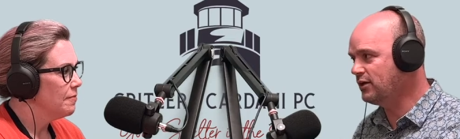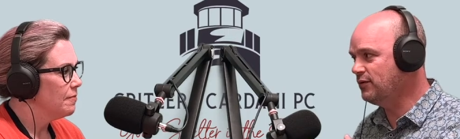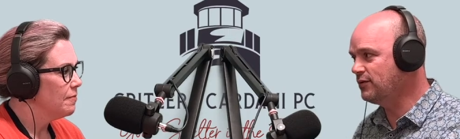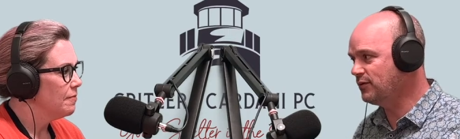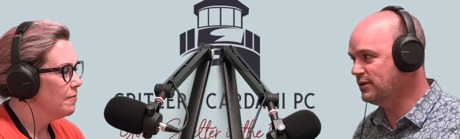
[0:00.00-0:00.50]

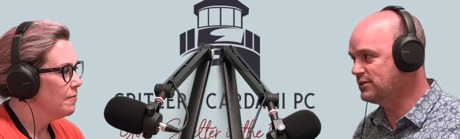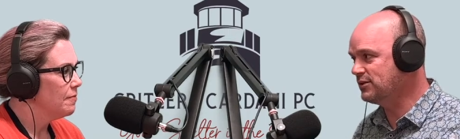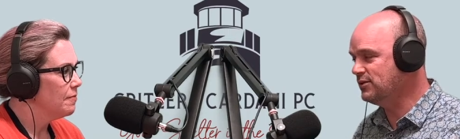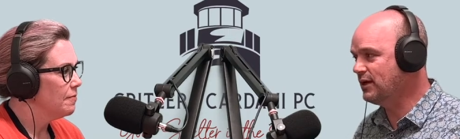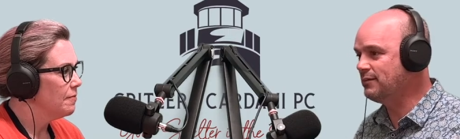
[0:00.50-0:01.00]
Speaker 1: you through it so
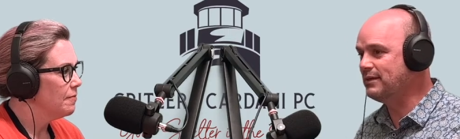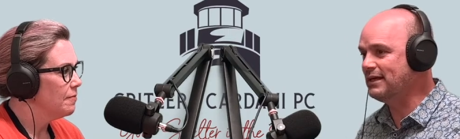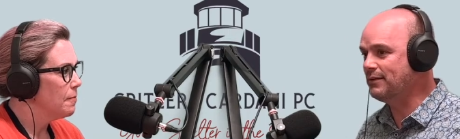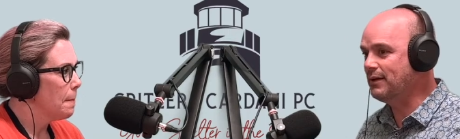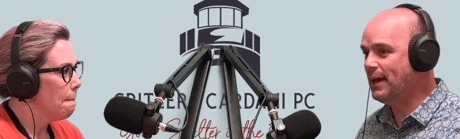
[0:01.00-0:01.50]
you can be
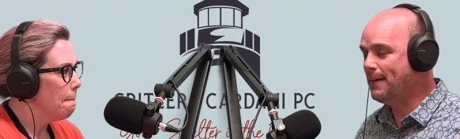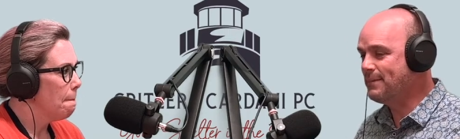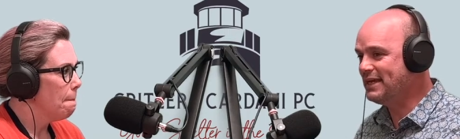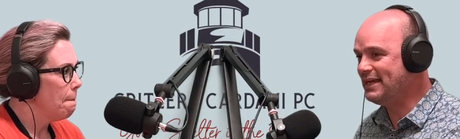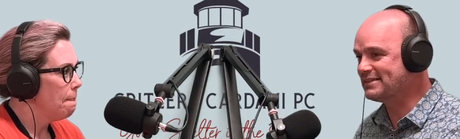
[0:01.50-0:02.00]
at
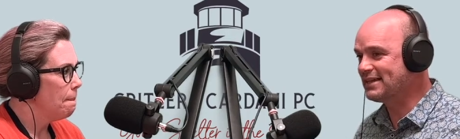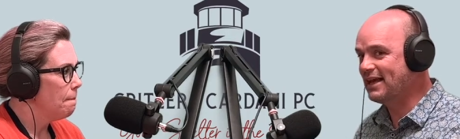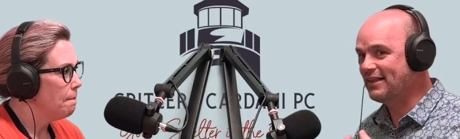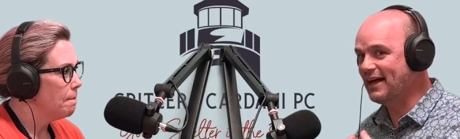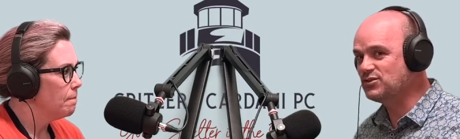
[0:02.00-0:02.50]
peace.
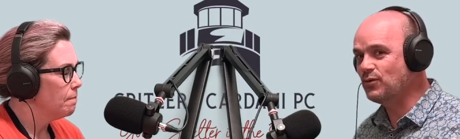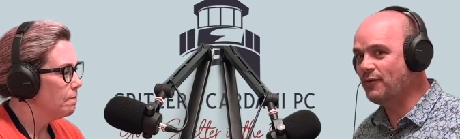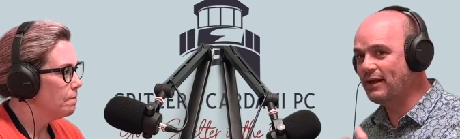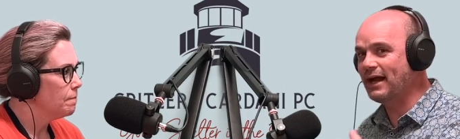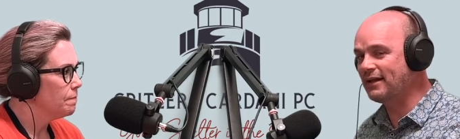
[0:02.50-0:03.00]
That's why
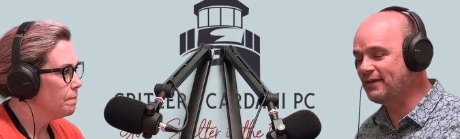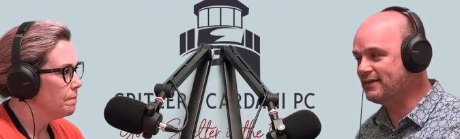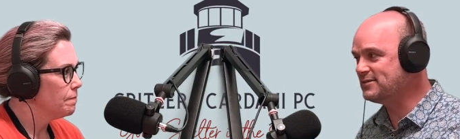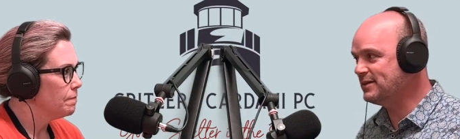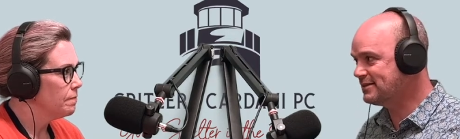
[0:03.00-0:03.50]
we got into
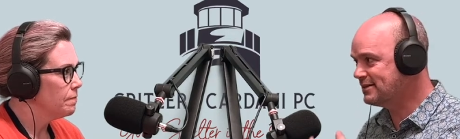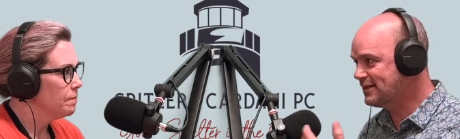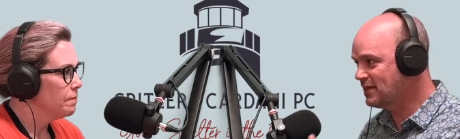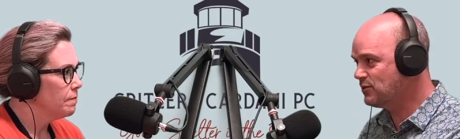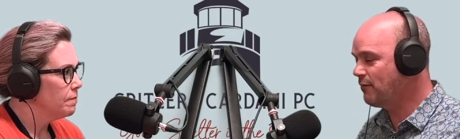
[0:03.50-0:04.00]
this business.
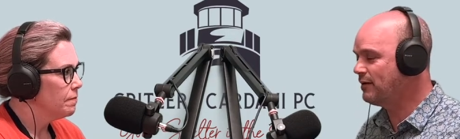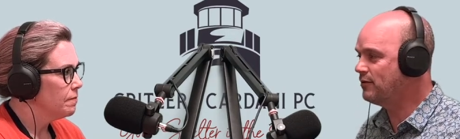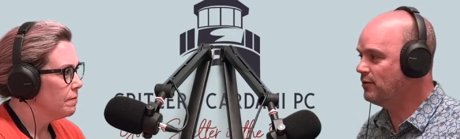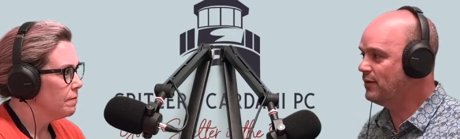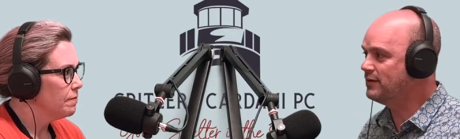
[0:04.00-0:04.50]
That's why we
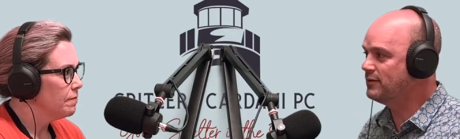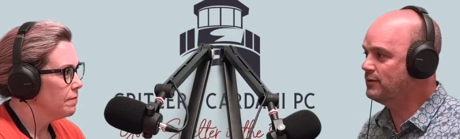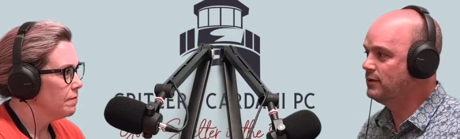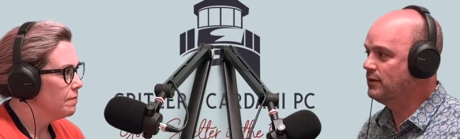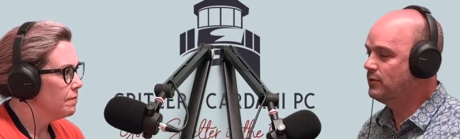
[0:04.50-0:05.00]
do what we
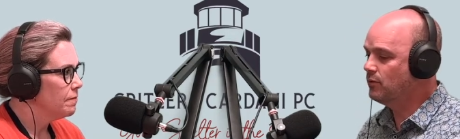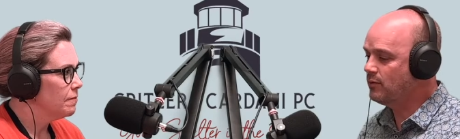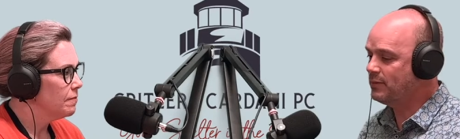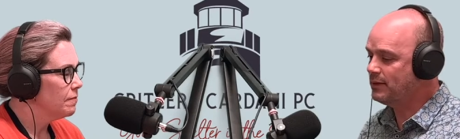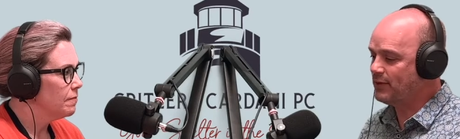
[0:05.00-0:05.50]
do. We
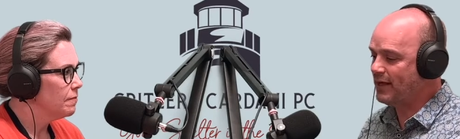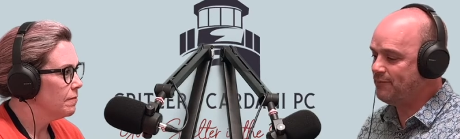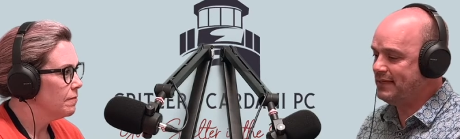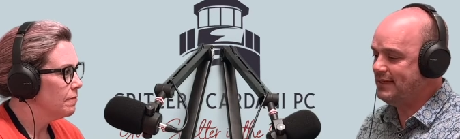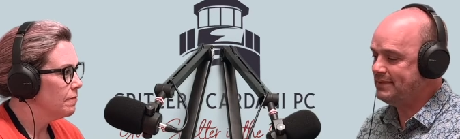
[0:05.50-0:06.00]
want people to
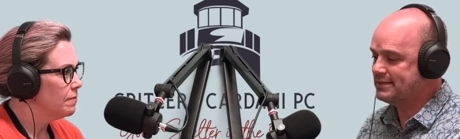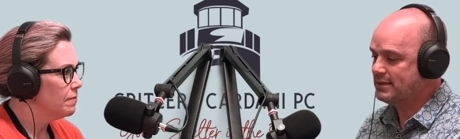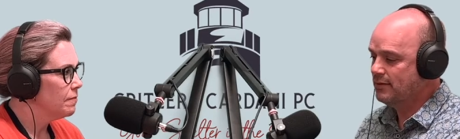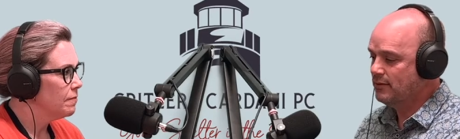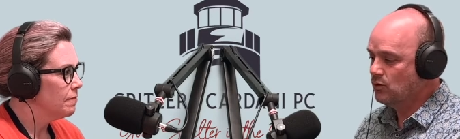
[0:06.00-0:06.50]
have peace.
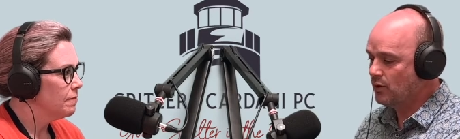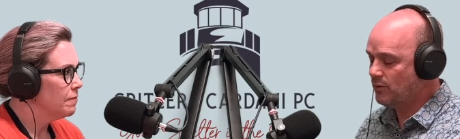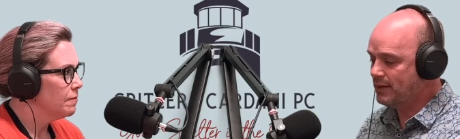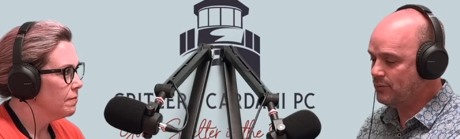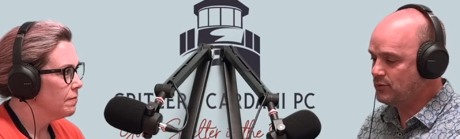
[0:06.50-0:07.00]
We
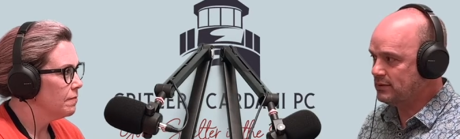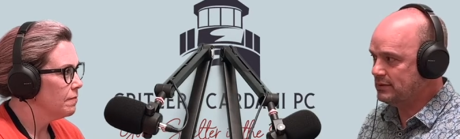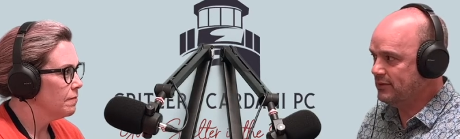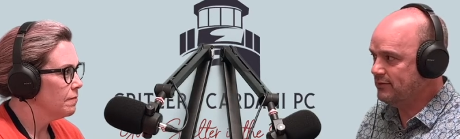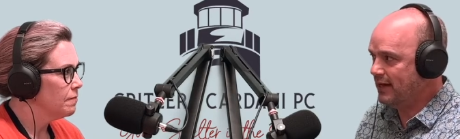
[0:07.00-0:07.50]
want people to
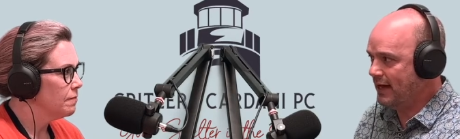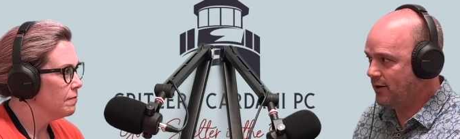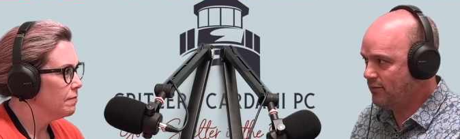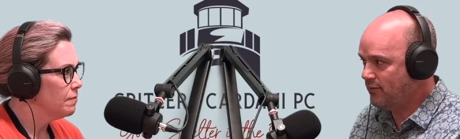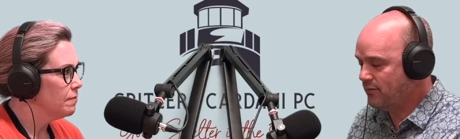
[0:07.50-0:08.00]
live
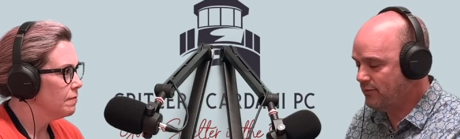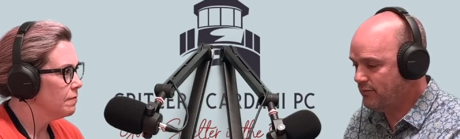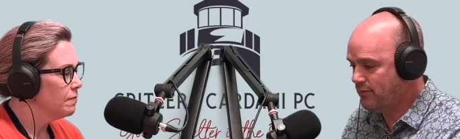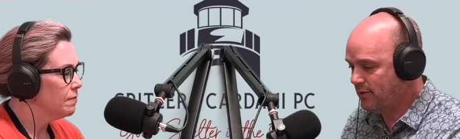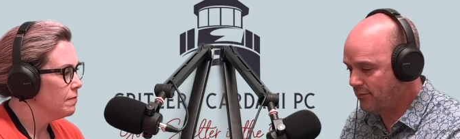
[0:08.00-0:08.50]
out of
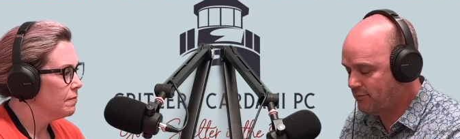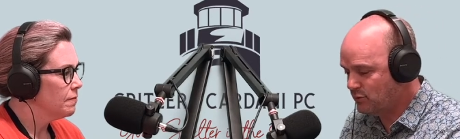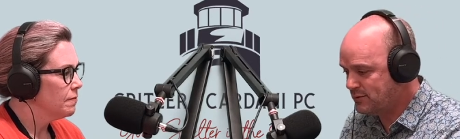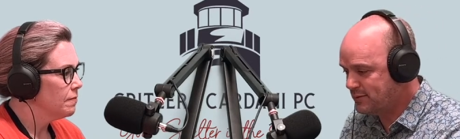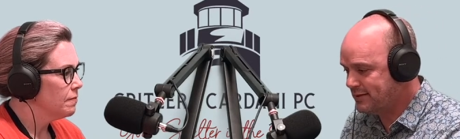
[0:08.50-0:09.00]
their
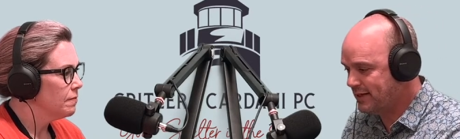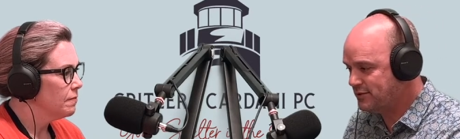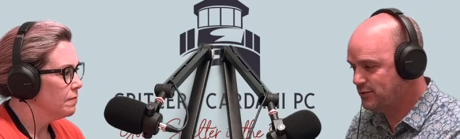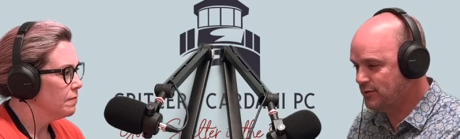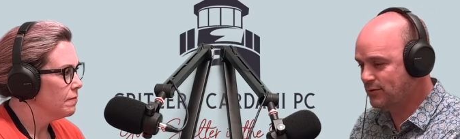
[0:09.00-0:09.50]
fullest
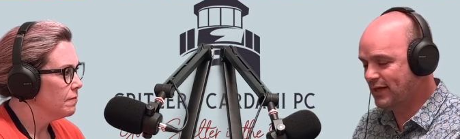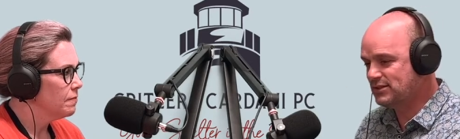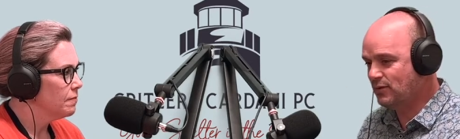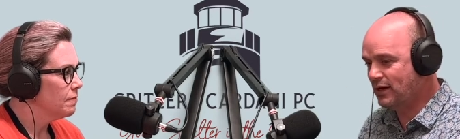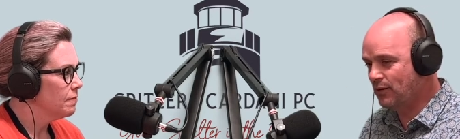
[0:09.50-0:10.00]
potential.
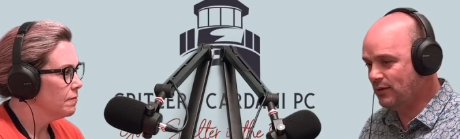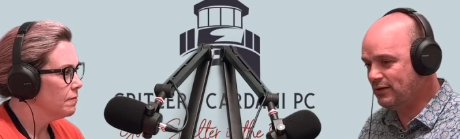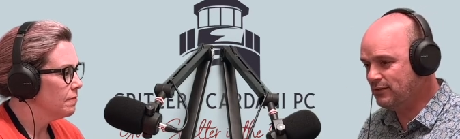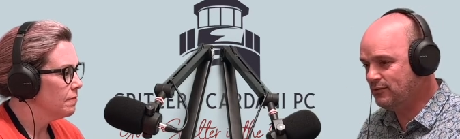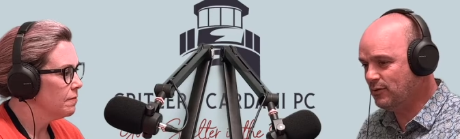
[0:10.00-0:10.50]
That's why we
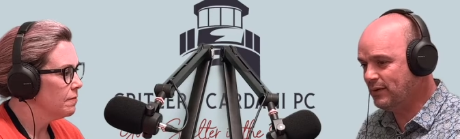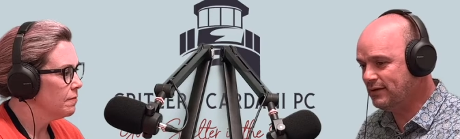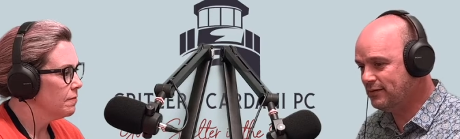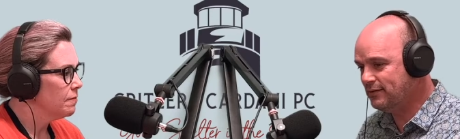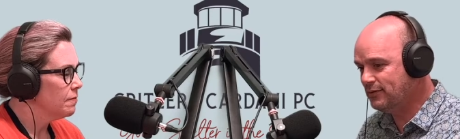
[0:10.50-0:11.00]
do what we
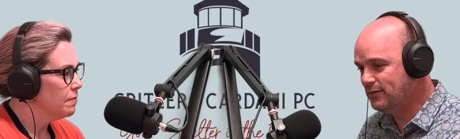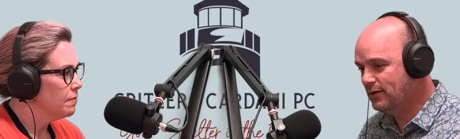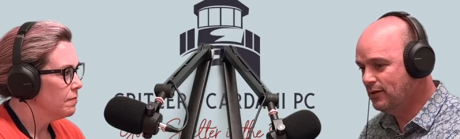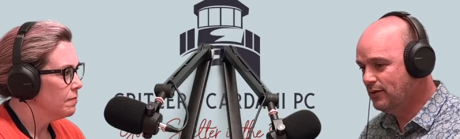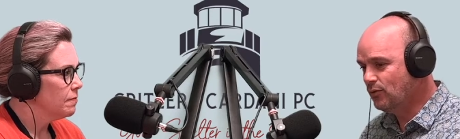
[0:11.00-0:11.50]
do.
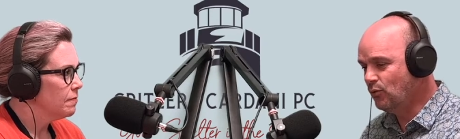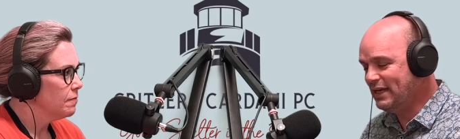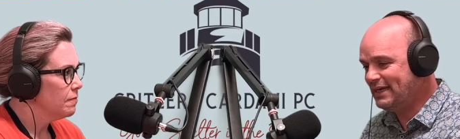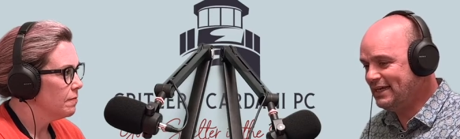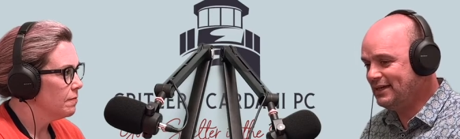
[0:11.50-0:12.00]

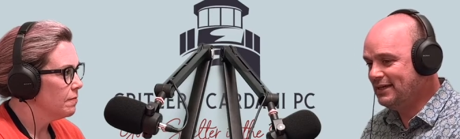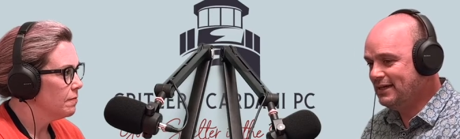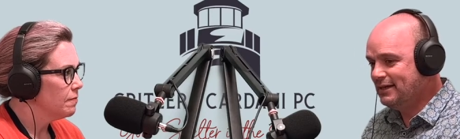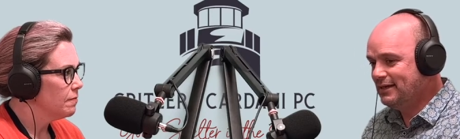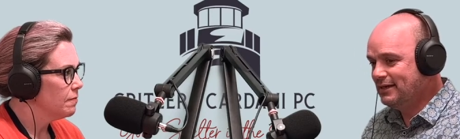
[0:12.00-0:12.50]
We can
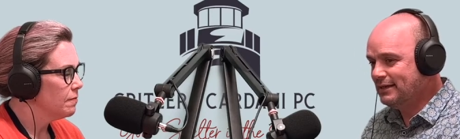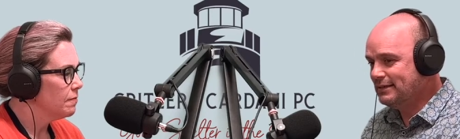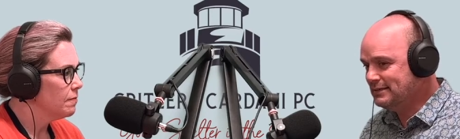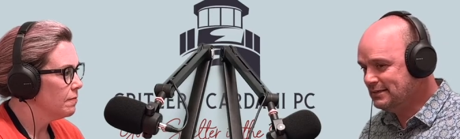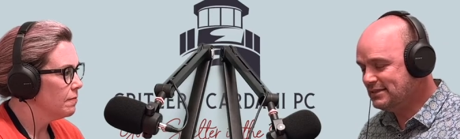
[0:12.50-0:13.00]

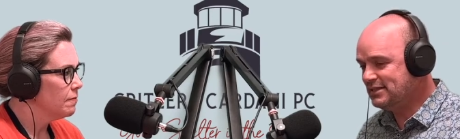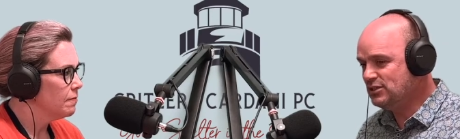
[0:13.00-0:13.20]
listen